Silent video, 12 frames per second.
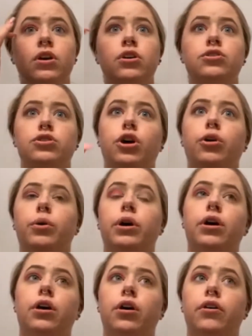
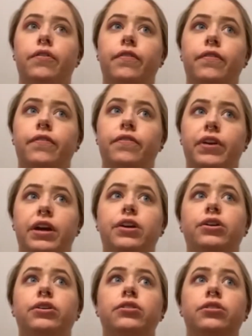So
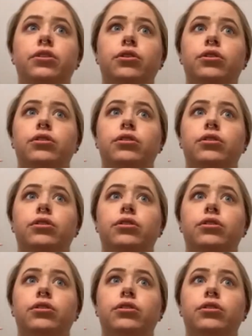Vail,